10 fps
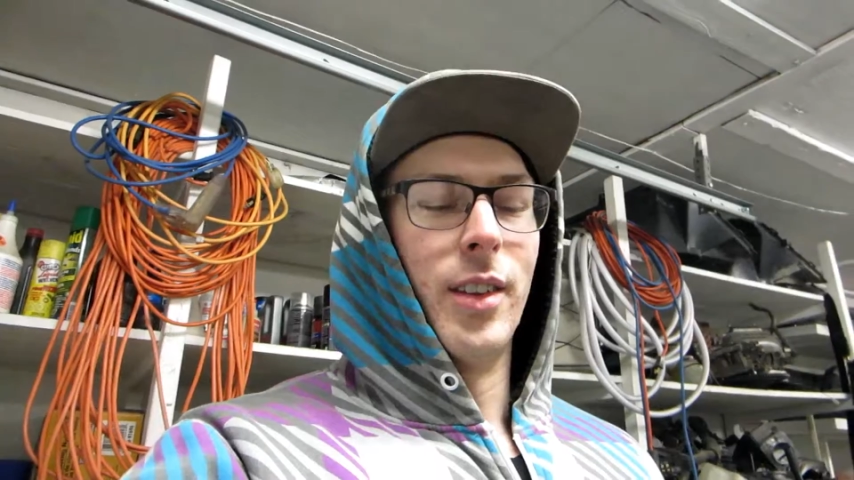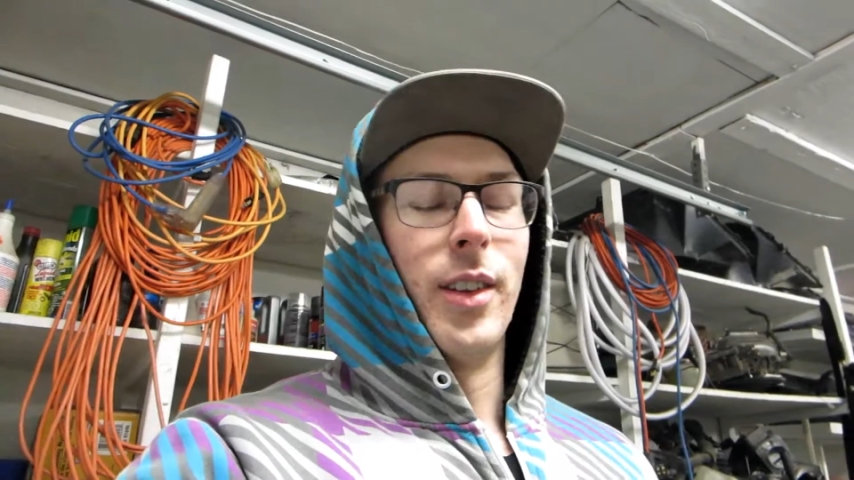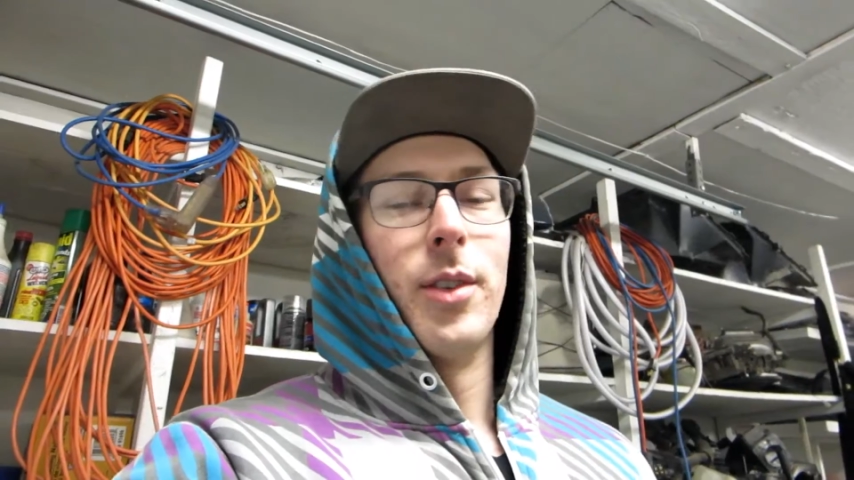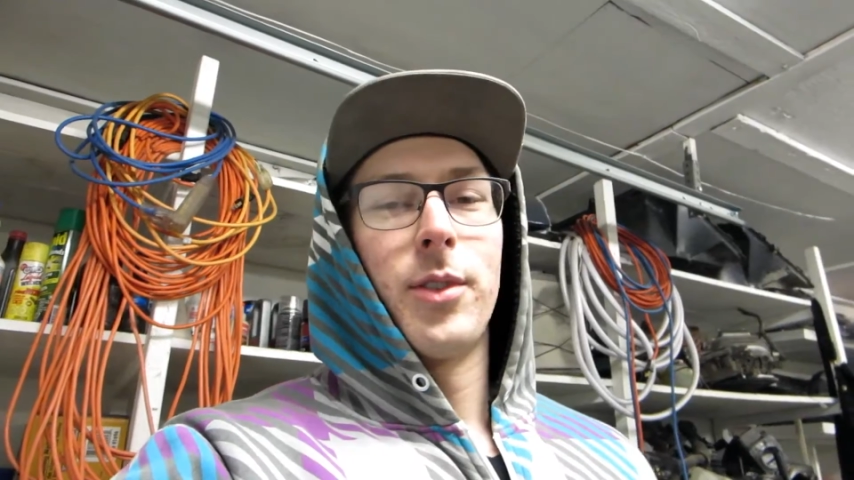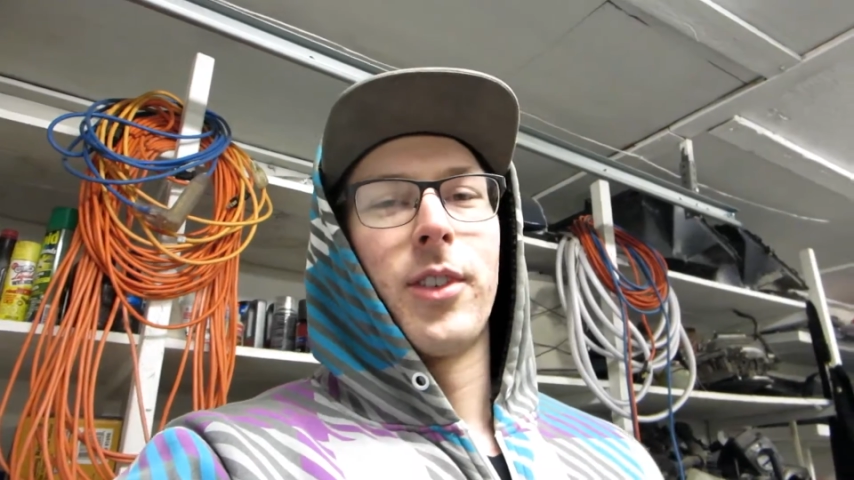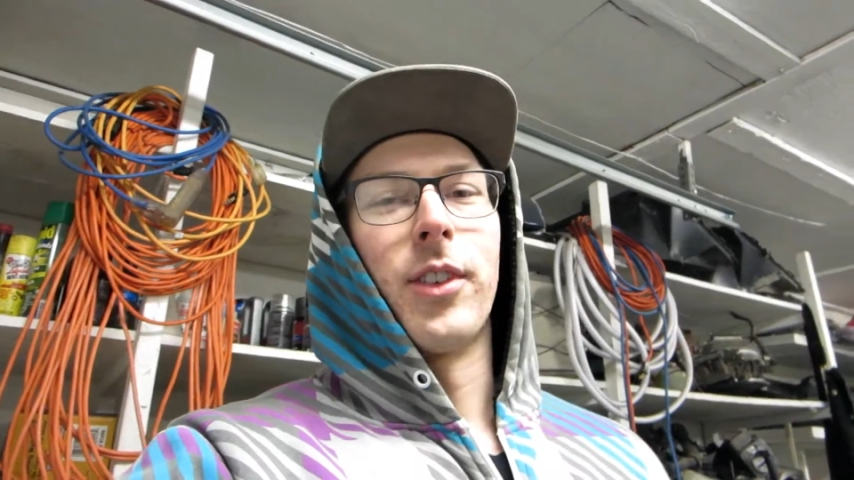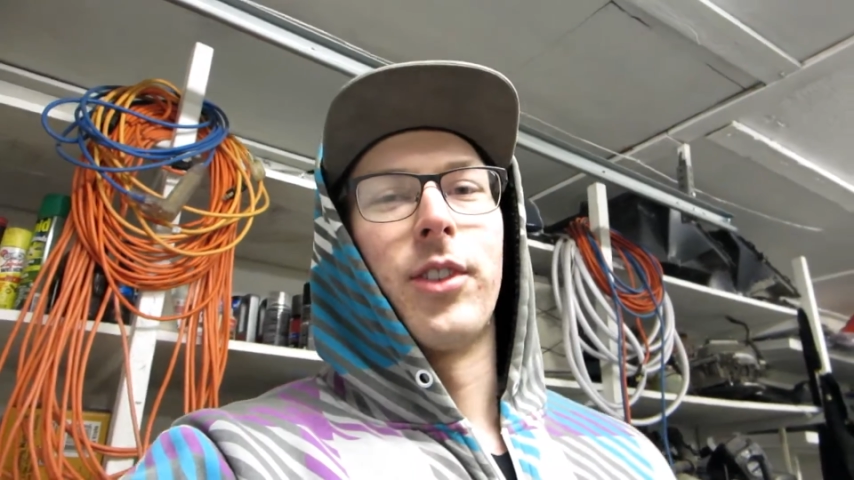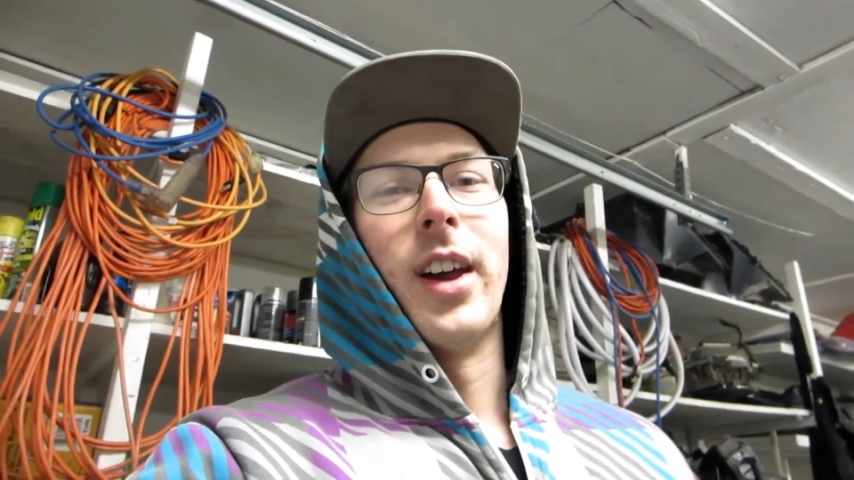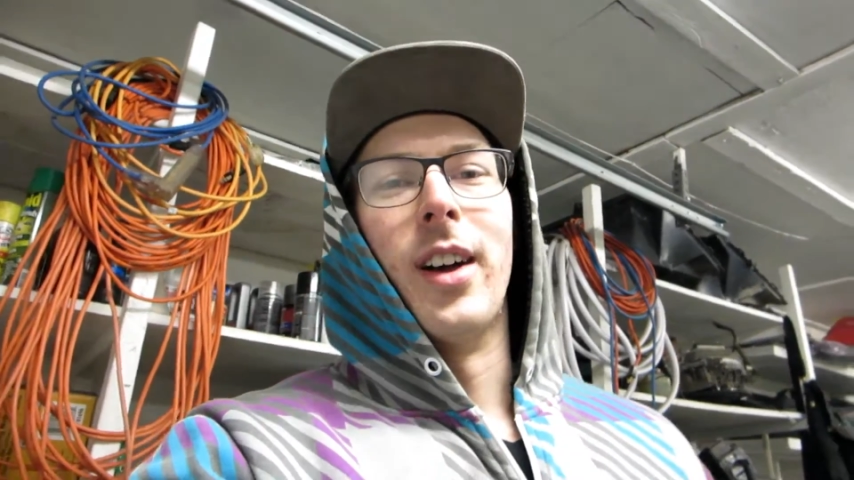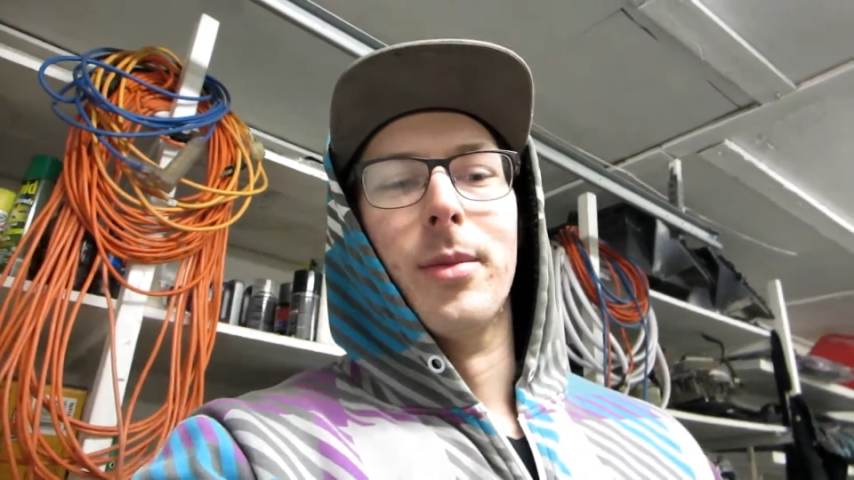It was just a
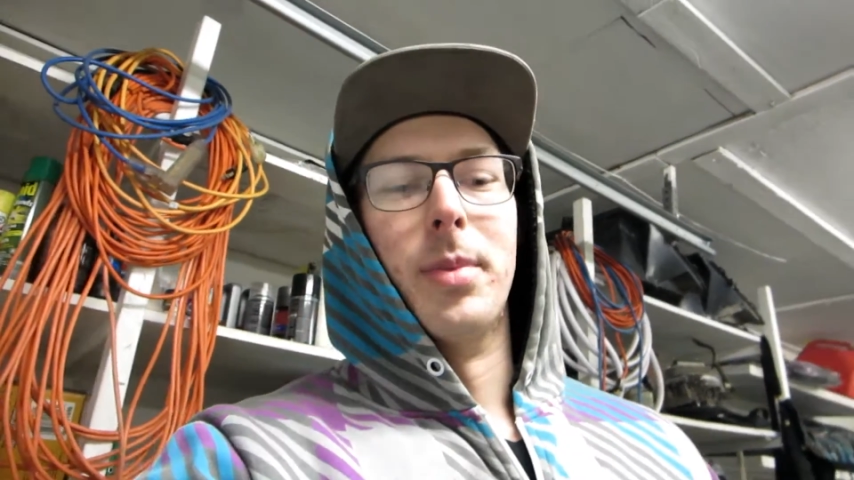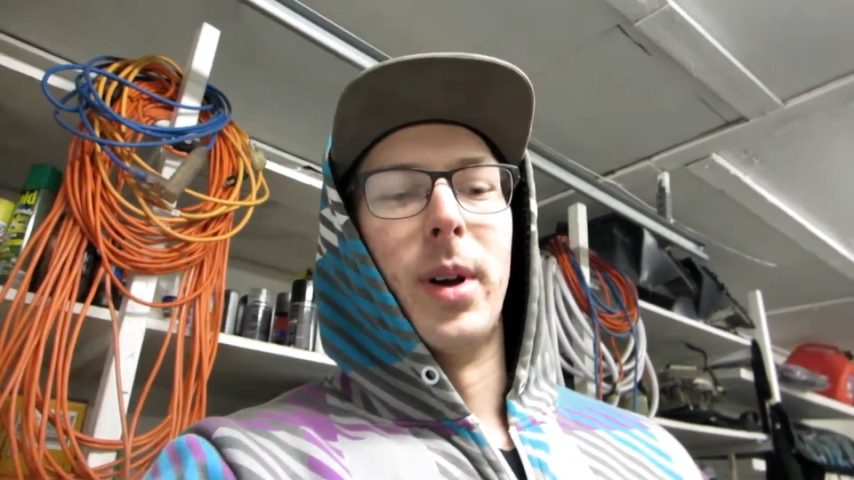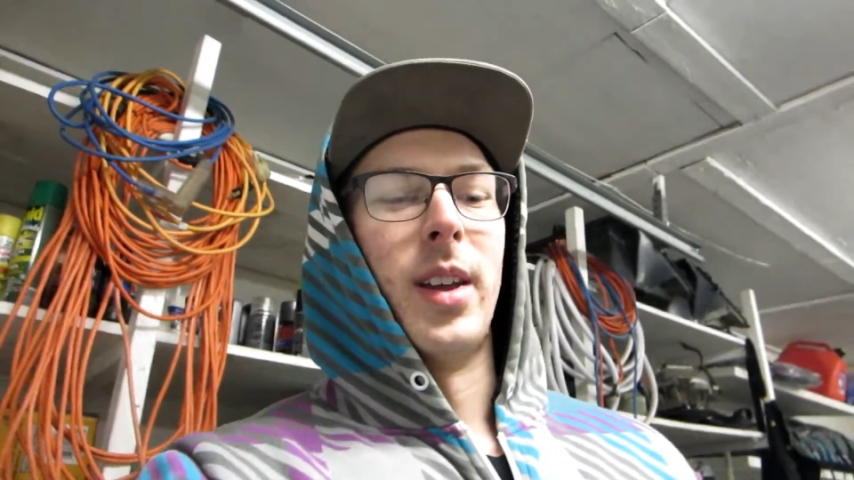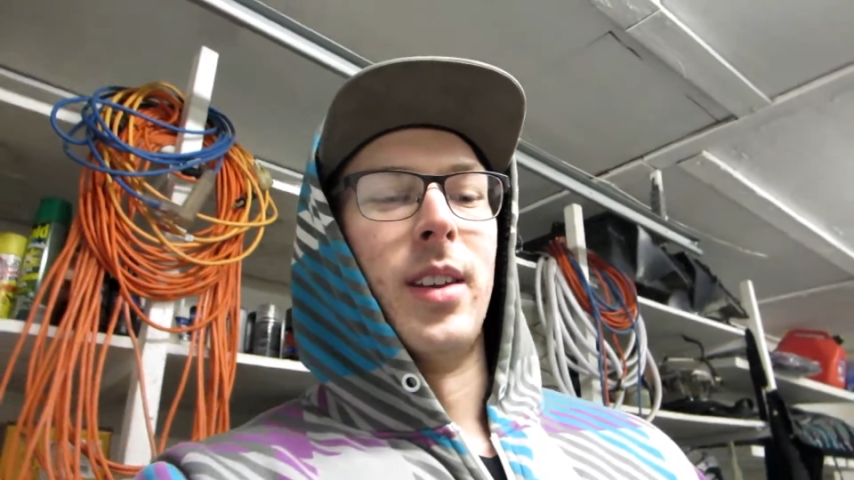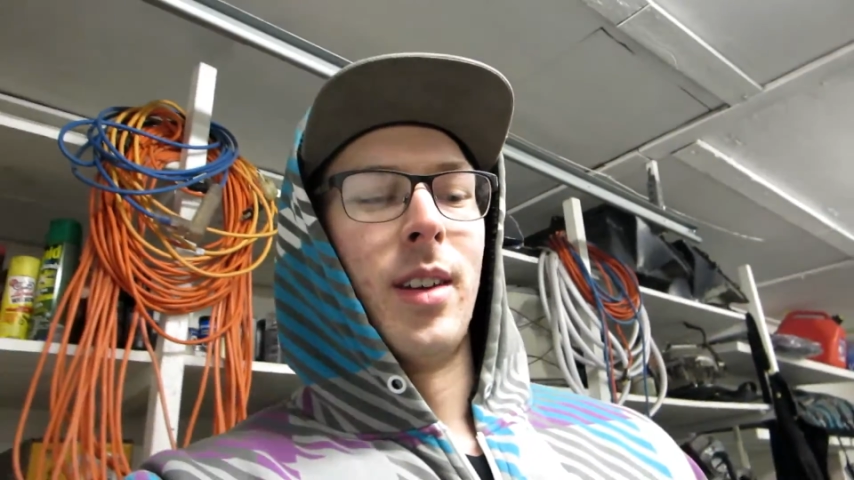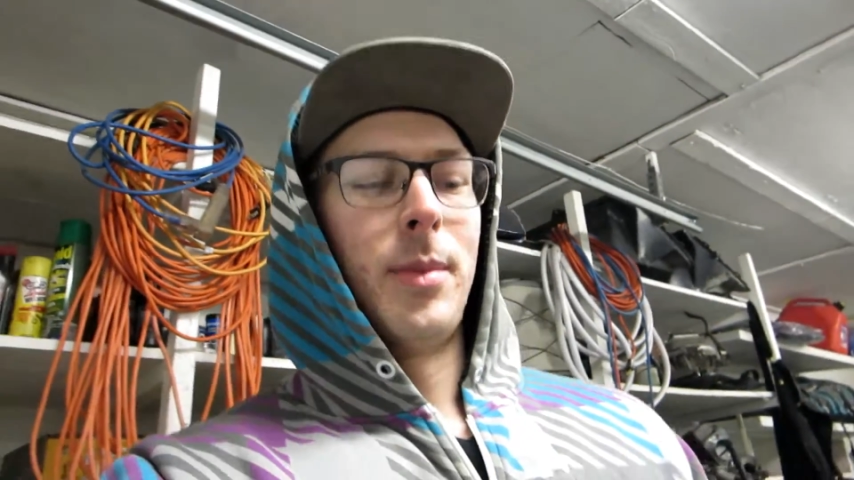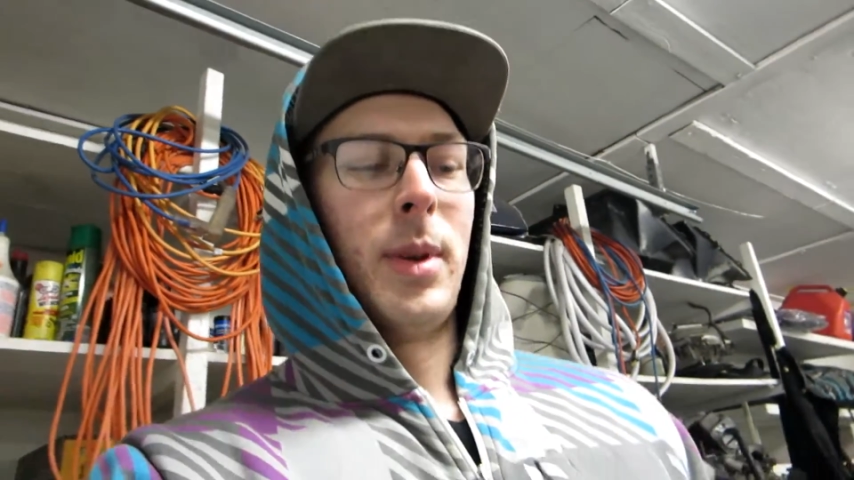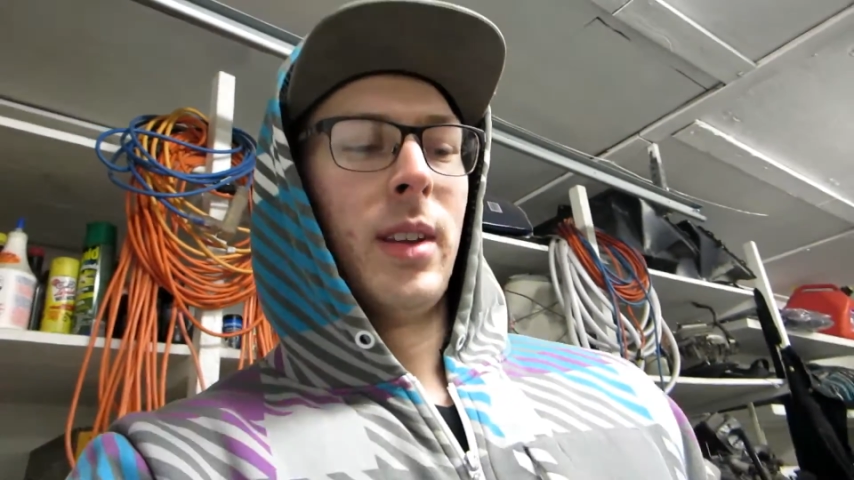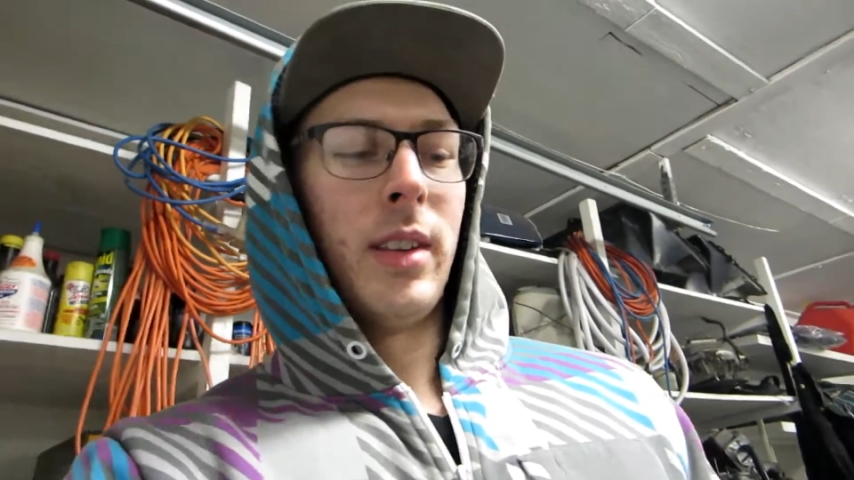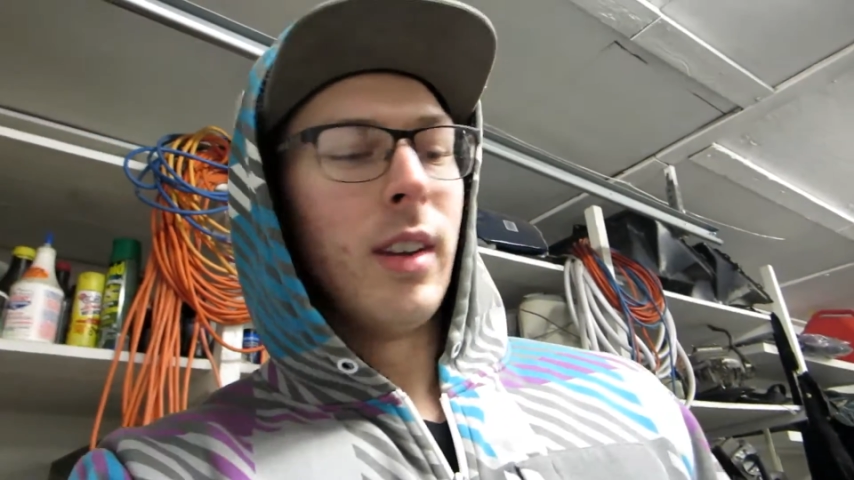shell, but I
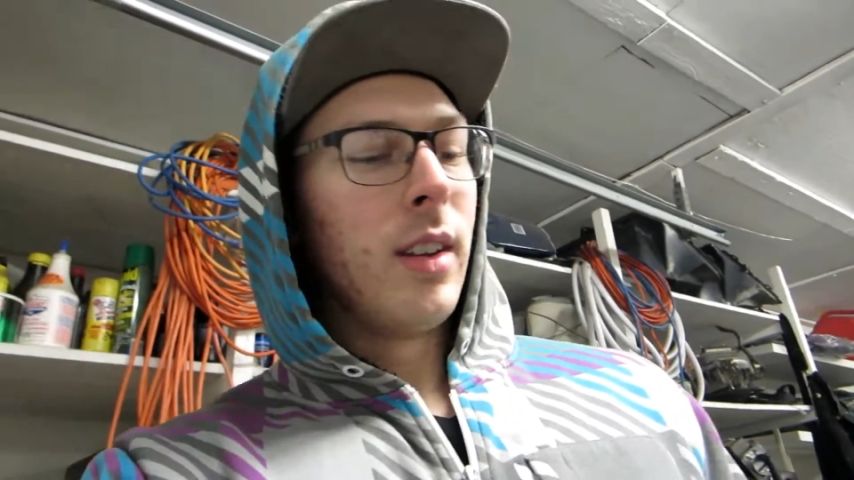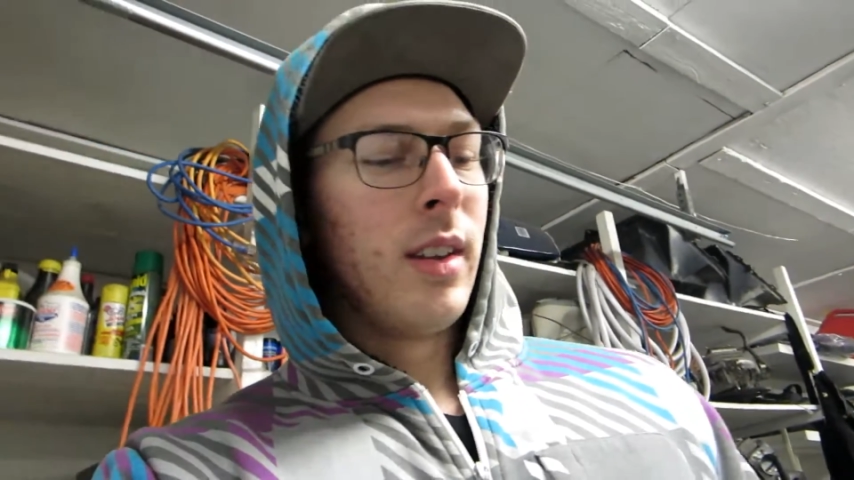mean,